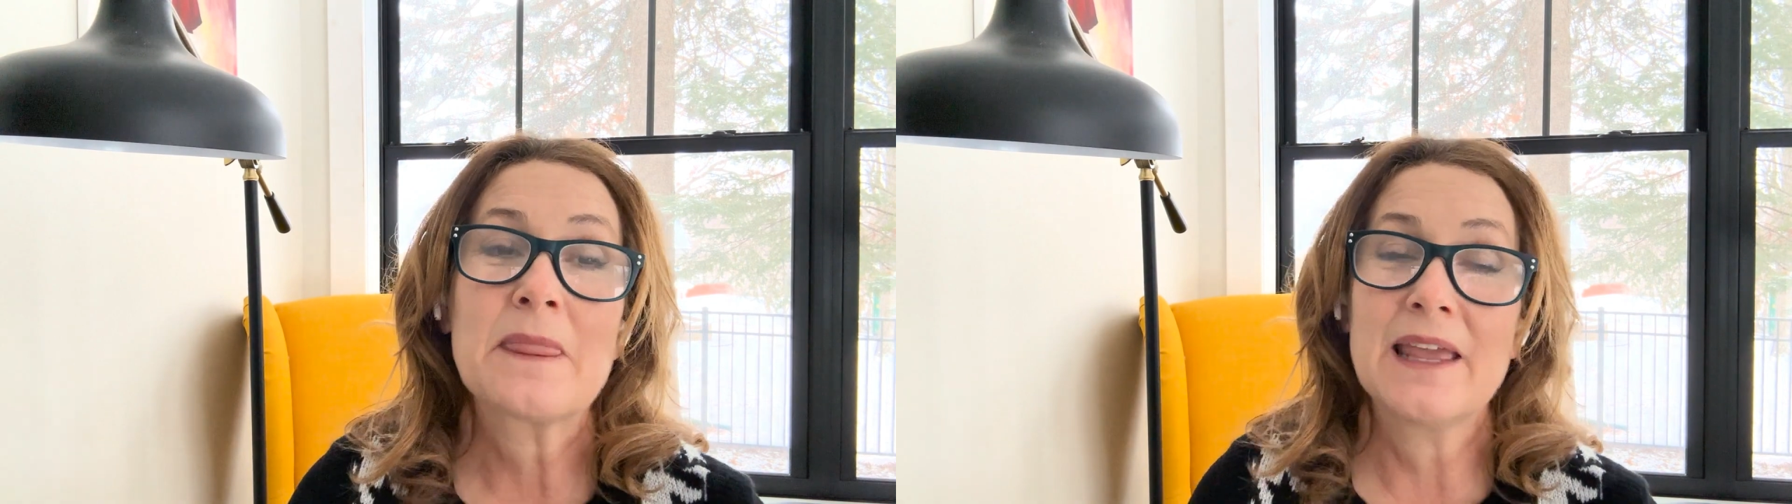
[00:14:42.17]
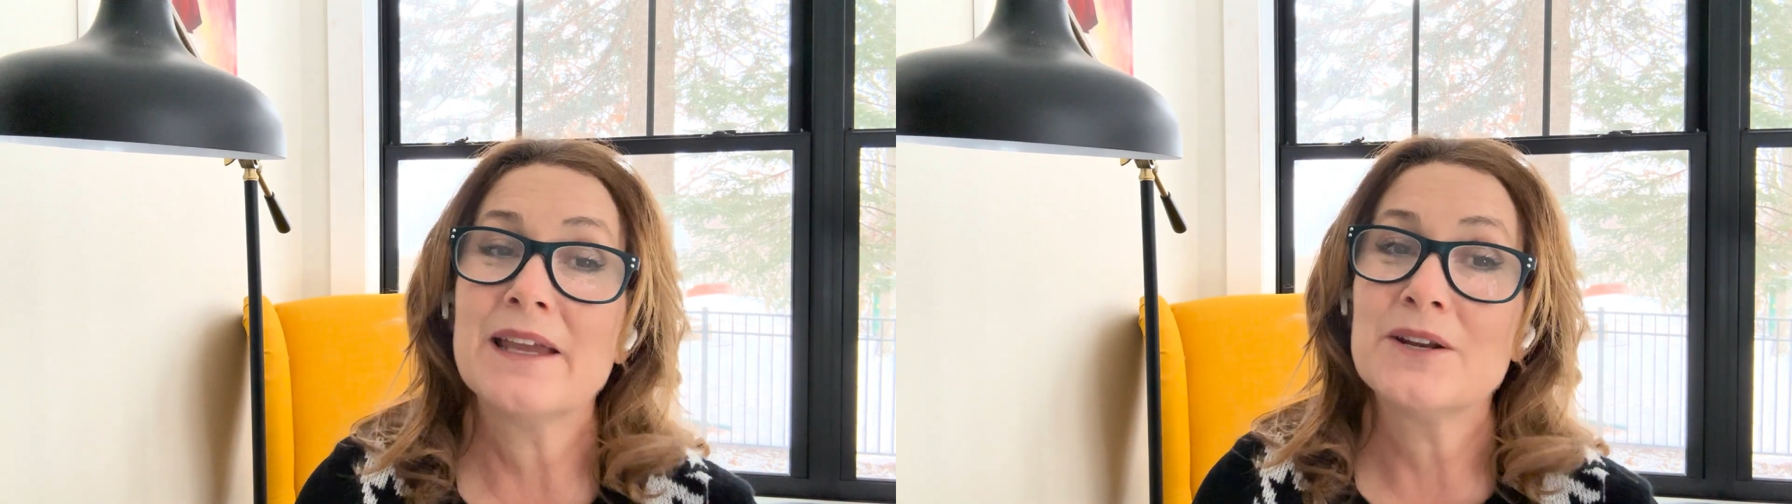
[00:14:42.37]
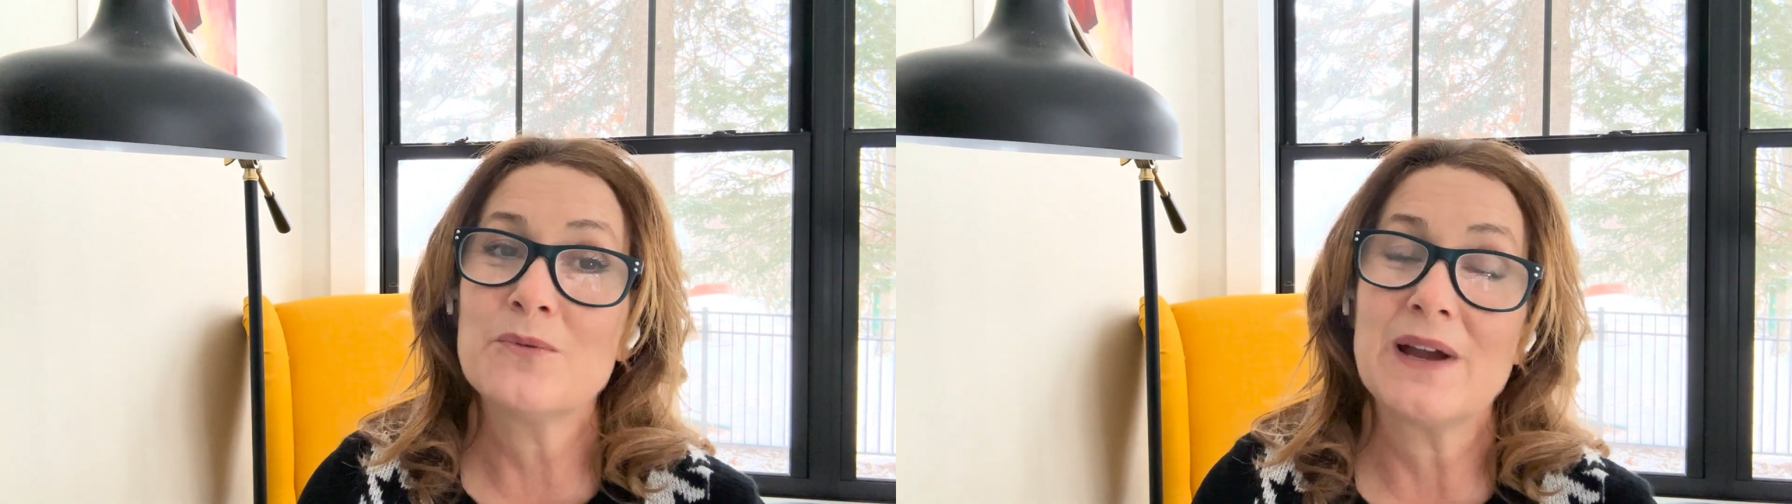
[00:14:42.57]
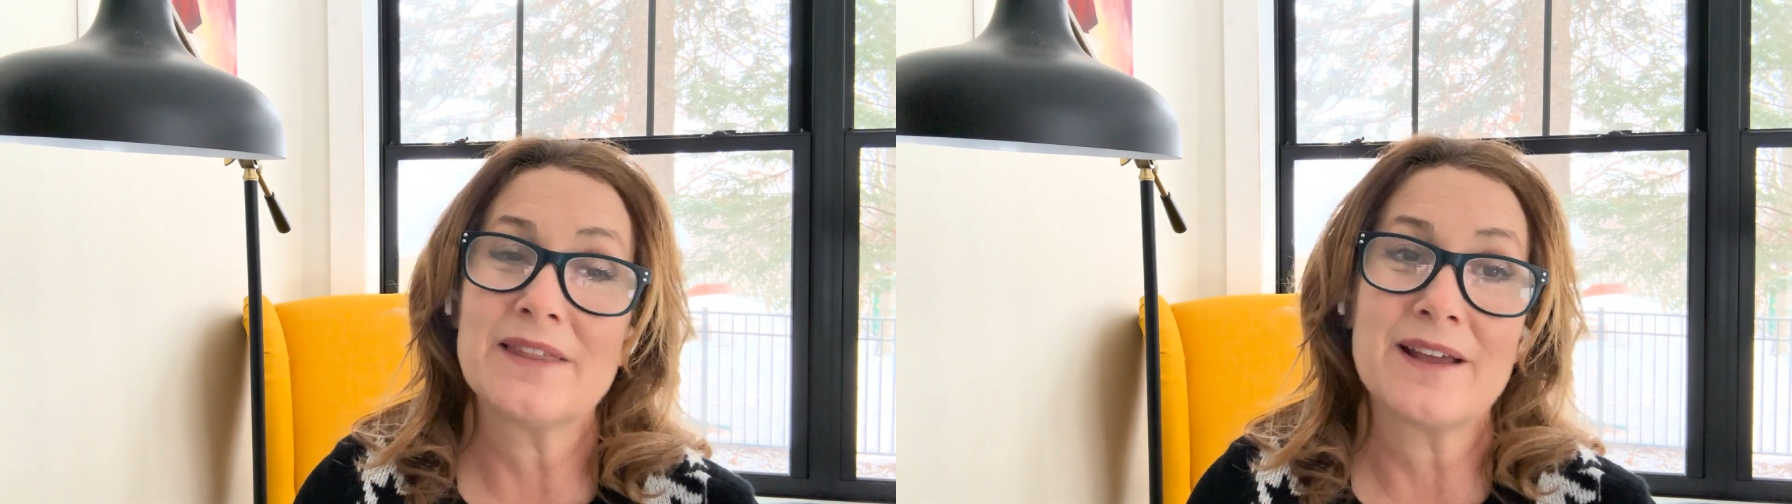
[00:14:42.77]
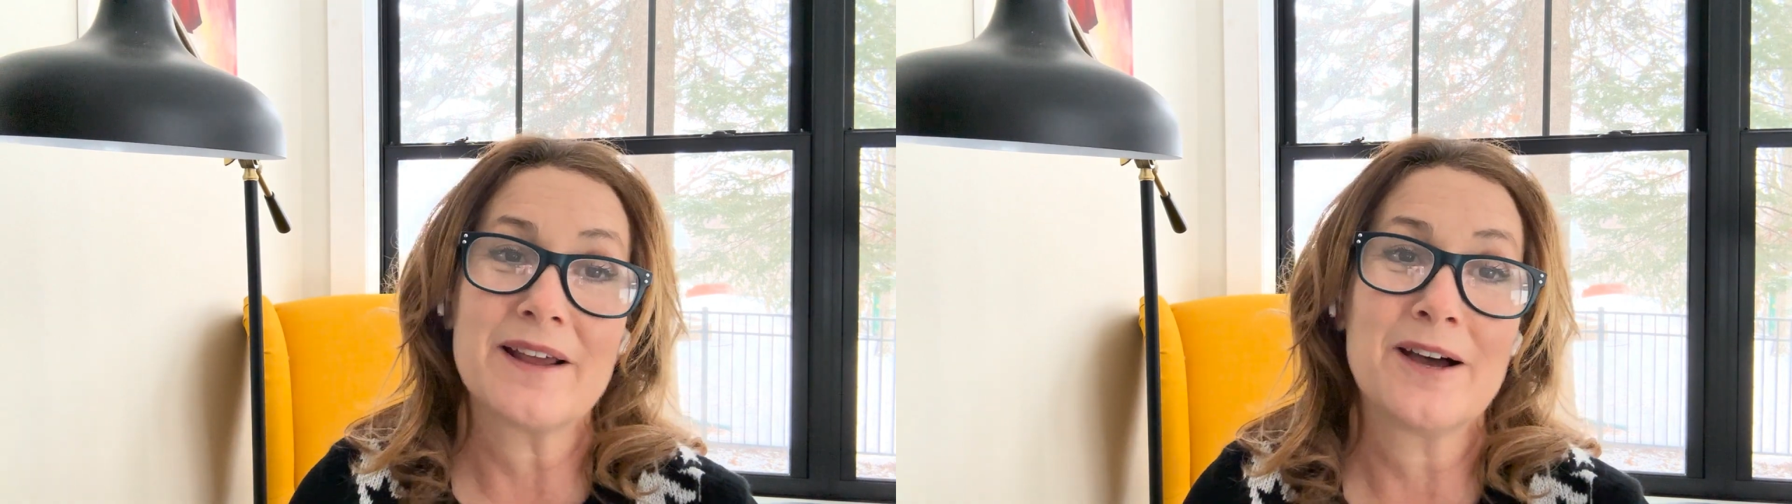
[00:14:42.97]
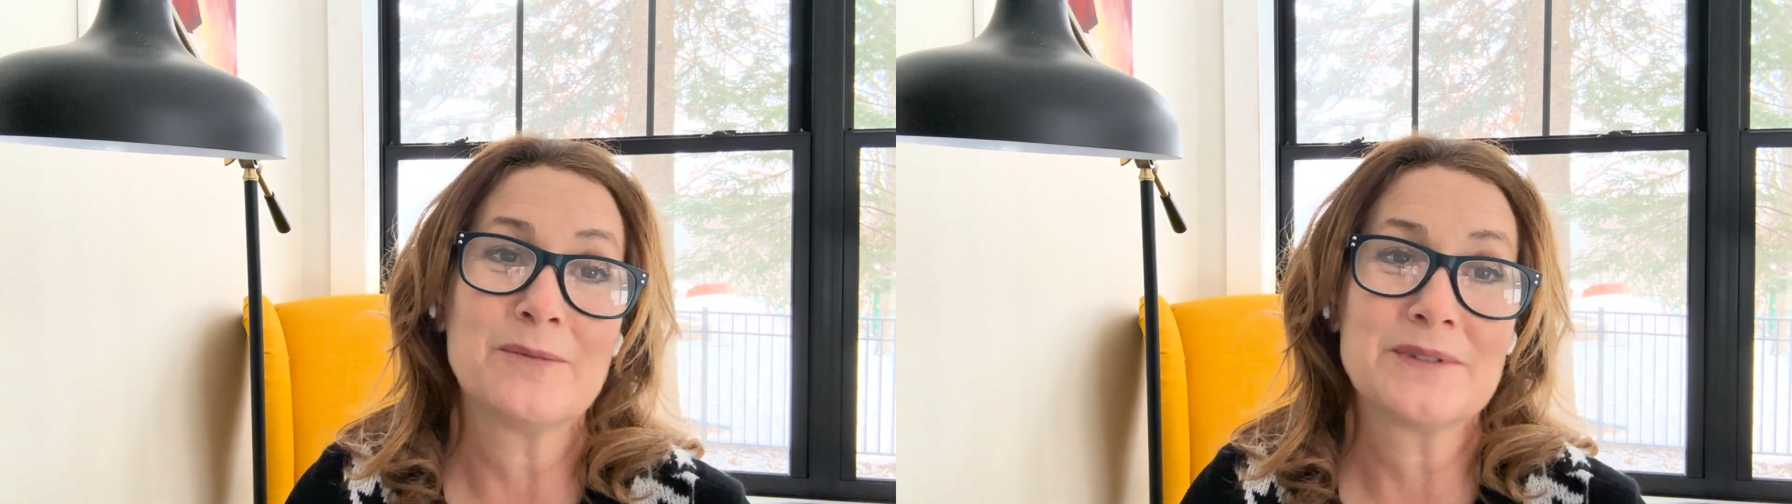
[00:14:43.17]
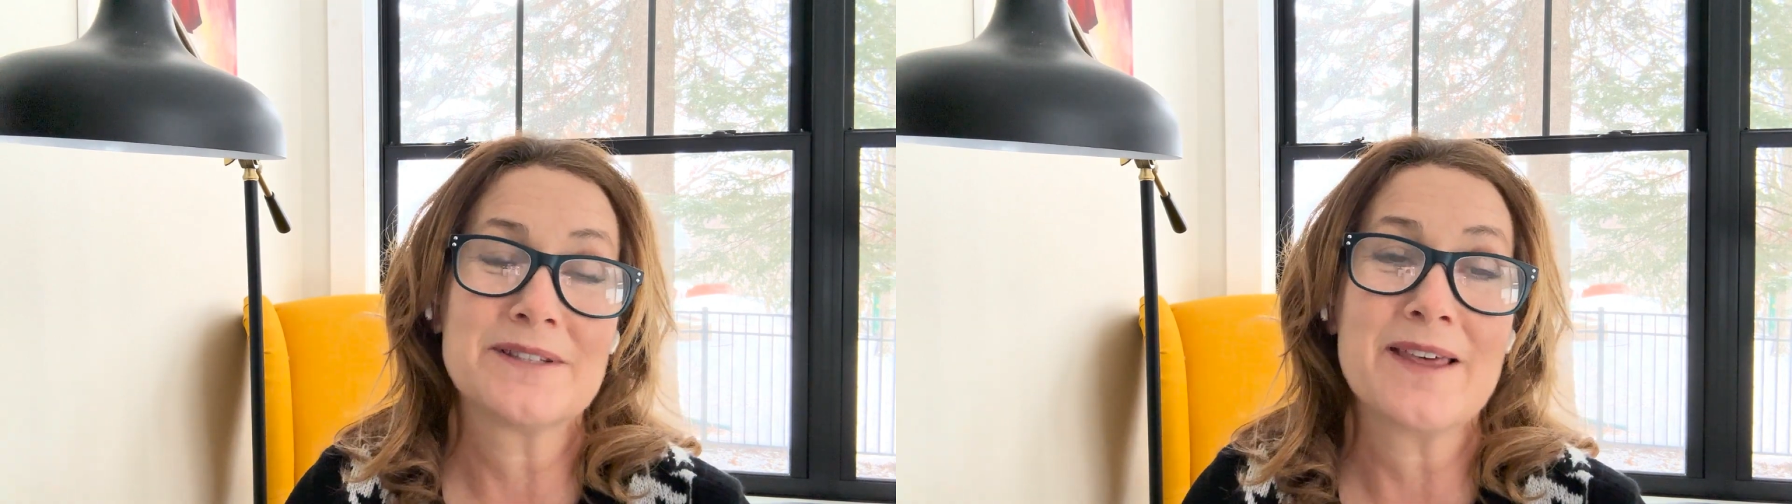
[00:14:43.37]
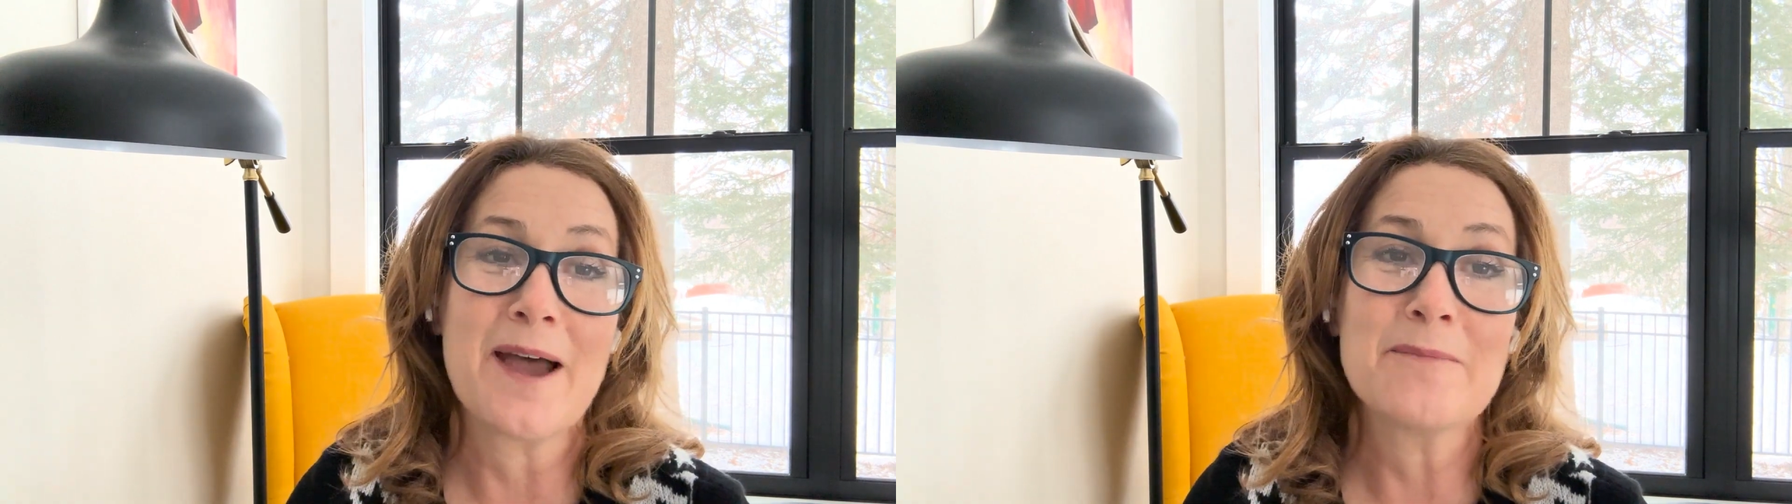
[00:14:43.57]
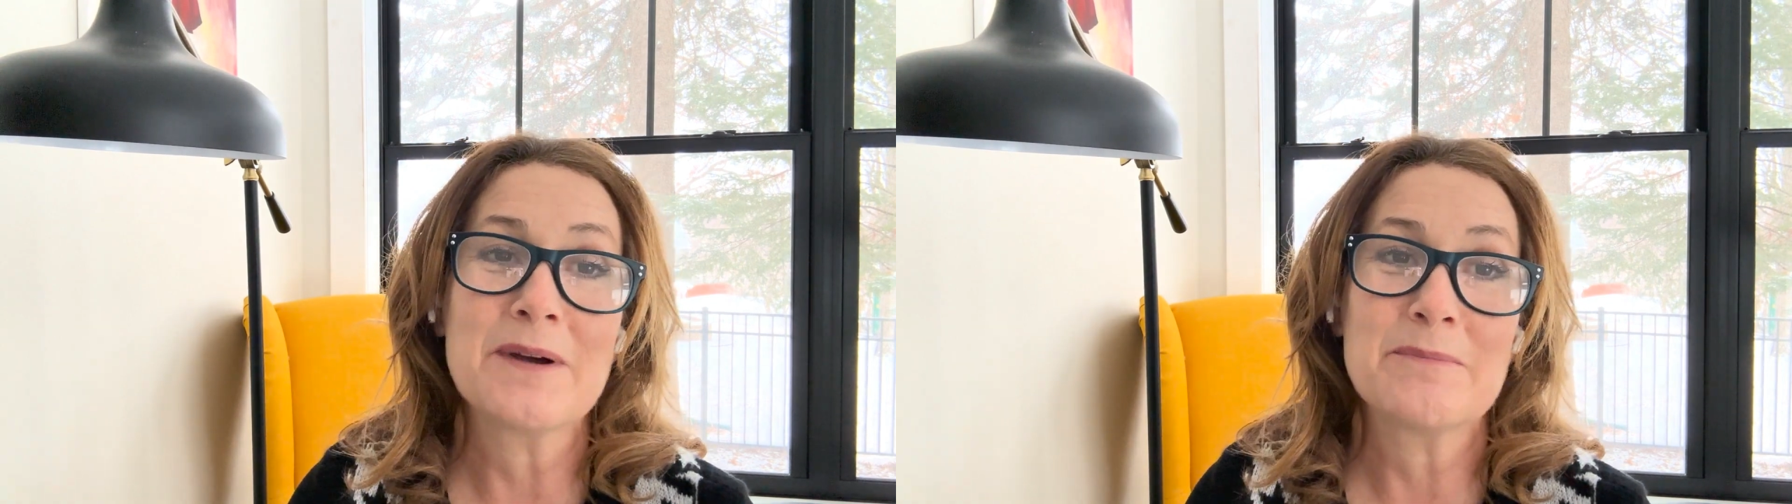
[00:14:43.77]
in a way that helps them